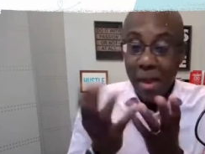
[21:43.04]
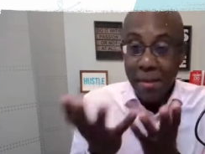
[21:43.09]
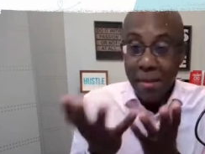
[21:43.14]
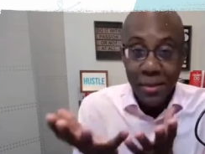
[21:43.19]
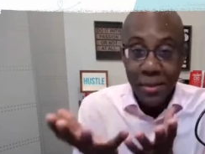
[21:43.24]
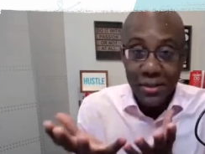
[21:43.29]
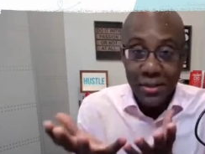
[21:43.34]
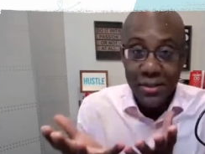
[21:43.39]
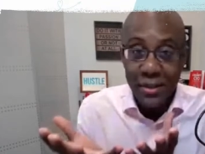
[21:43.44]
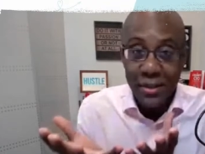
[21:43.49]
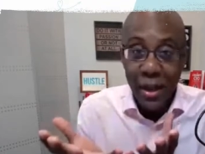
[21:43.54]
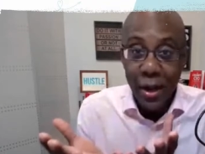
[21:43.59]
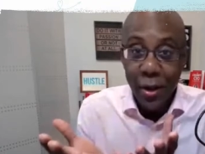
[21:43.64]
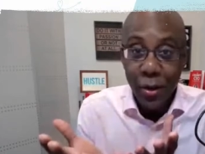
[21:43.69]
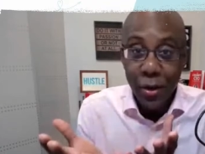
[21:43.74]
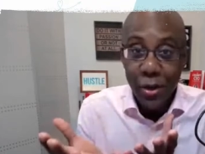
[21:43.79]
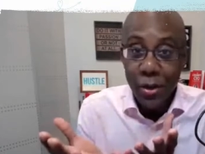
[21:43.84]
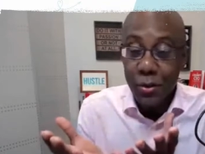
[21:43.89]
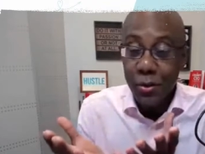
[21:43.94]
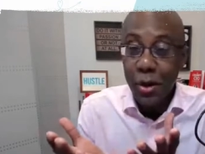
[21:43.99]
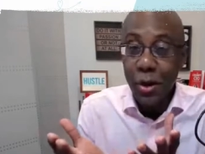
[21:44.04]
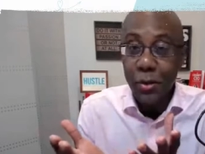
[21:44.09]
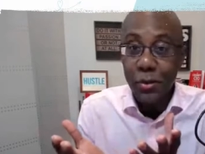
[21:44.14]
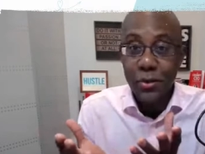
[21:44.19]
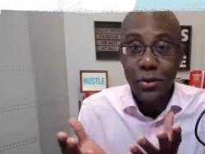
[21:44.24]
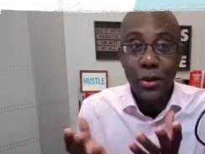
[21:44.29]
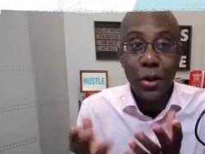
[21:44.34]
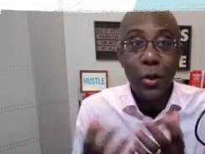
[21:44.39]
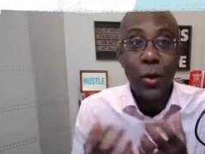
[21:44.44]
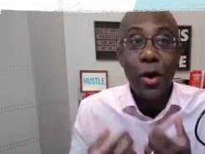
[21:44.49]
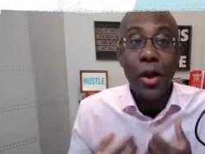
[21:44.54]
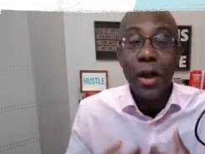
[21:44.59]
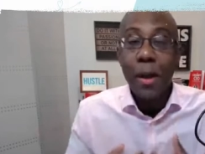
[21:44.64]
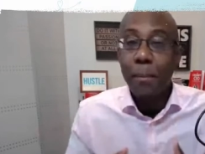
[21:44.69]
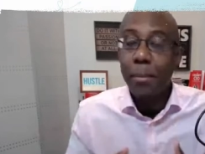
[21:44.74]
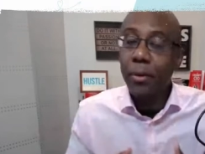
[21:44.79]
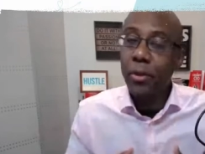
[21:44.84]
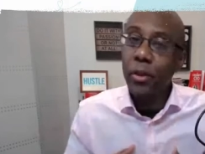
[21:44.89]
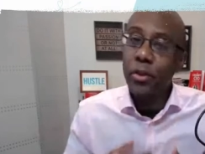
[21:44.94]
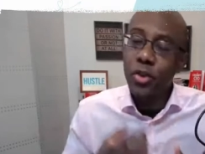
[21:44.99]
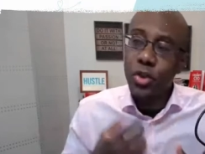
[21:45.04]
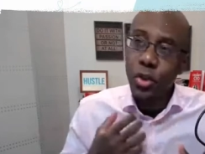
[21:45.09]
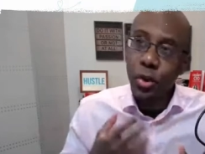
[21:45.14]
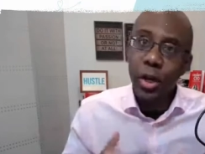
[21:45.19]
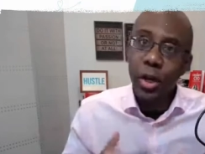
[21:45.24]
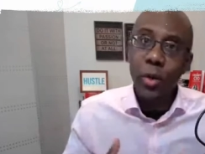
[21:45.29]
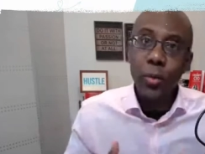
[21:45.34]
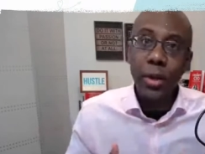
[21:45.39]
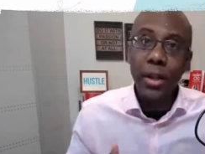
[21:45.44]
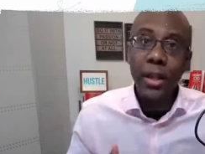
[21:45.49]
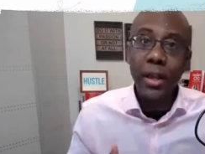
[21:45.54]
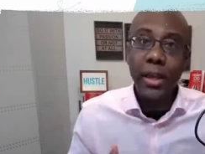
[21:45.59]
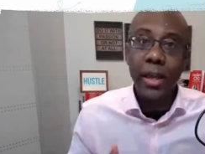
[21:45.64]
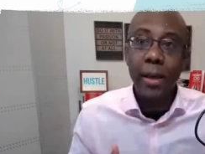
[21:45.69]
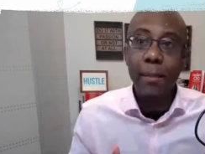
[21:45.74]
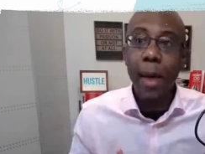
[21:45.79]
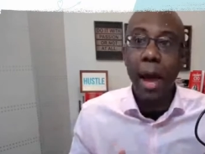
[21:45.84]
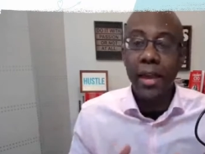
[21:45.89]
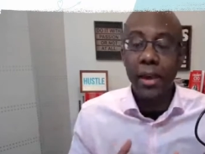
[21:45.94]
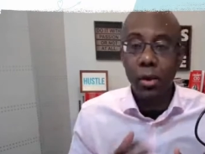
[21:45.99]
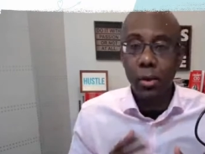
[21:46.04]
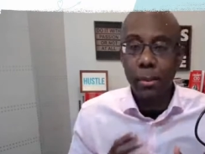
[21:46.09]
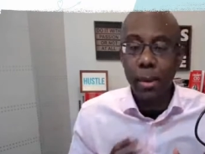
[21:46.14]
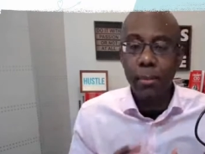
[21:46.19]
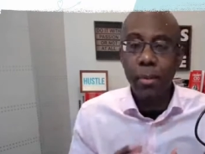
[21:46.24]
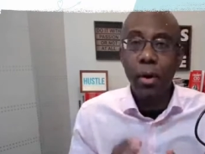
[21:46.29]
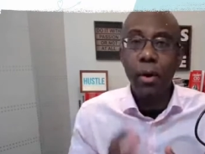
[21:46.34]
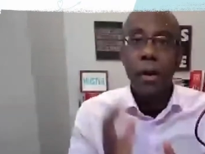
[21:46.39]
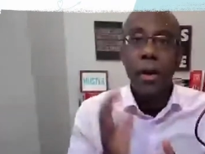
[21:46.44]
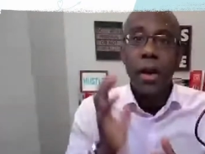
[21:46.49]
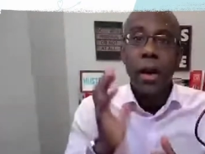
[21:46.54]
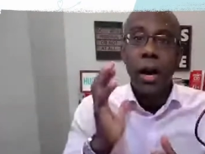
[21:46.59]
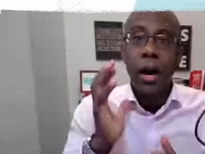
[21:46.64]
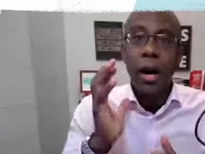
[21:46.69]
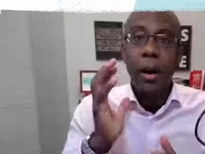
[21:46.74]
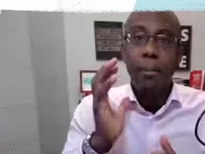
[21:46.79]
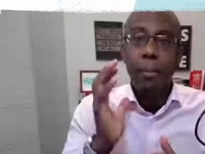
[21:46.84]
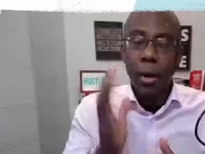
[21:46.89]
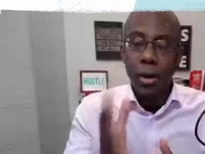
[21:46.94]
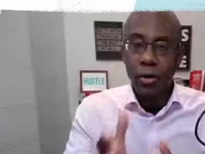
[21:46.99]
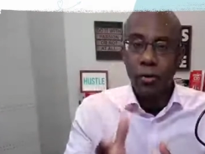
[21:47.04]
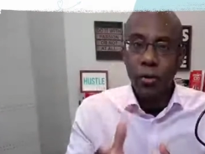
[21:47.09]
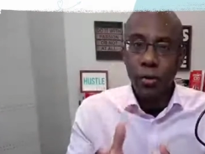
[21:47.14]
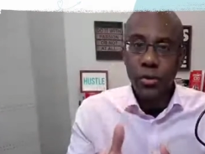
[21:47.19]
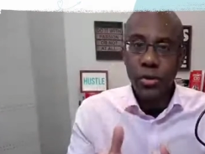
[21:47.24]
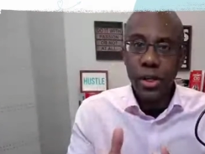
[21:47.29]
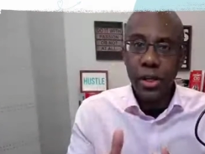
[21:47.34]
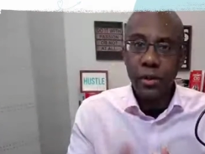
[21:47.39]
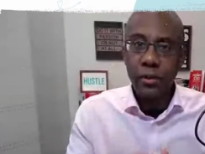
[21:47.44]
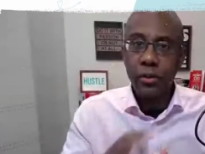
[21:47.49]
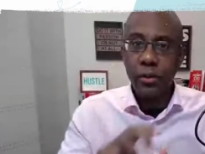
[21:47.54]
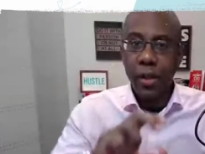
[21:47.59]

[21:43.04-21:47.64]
Maybe this is an area So, but the journey really, Kim, I can remember March 13th.